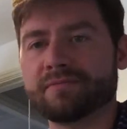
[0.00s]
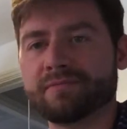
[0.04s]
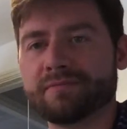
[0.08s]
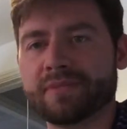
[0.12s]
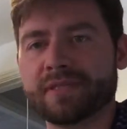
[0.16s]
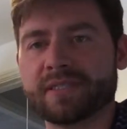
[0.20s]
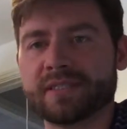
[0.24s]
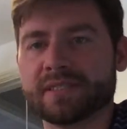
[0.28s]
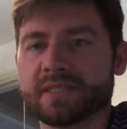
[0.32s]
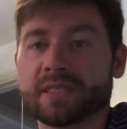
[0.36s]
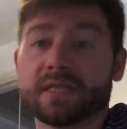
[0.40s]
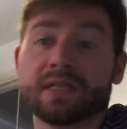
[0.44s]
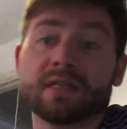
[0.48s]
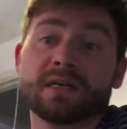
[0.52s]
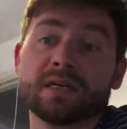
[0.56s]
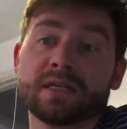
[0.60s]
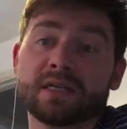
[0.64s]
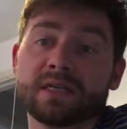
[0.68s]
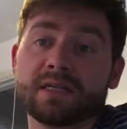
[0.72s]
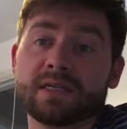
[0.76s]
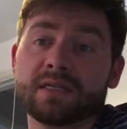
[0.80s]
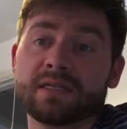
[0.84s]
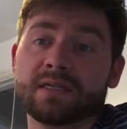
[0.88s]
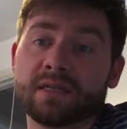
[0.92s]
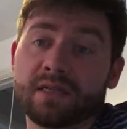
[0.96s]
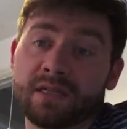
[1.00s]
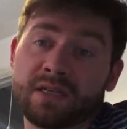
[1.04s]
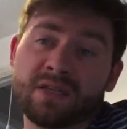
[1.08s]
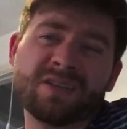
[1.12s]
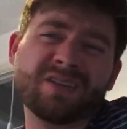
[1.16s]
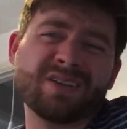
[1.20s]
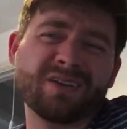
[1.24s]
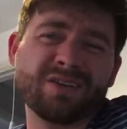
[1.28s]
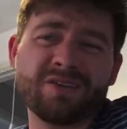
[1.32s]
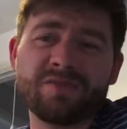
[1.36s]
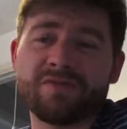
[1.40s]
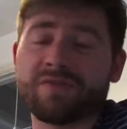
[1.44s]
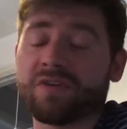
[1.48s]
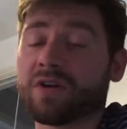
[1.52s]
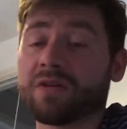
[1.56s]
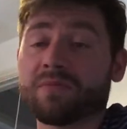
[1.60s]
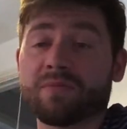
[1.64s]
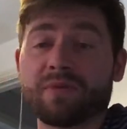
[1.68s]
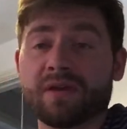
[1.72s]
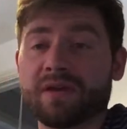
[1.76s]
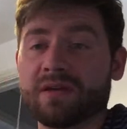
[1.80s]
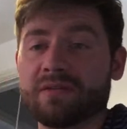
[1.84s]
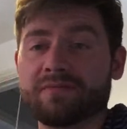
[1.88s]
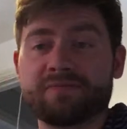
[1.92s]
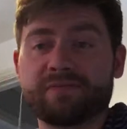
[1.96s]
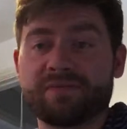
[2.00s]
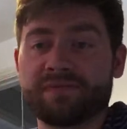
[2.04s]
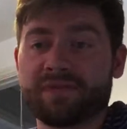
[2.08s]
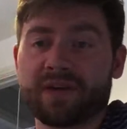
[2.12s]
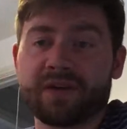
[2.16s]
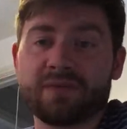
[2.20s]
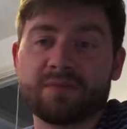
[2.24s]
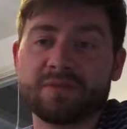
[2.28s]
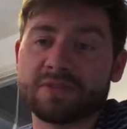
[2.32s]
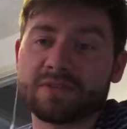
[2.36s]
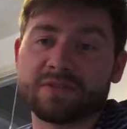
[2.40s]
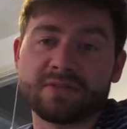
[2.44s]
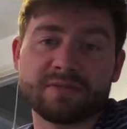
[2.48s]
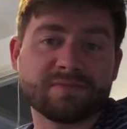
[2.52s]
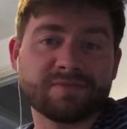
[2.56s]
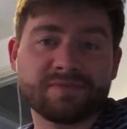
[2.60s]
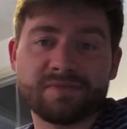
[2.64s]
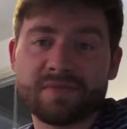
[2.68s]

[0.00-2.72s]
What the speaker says: but it's unlikely. And you've got to be famous.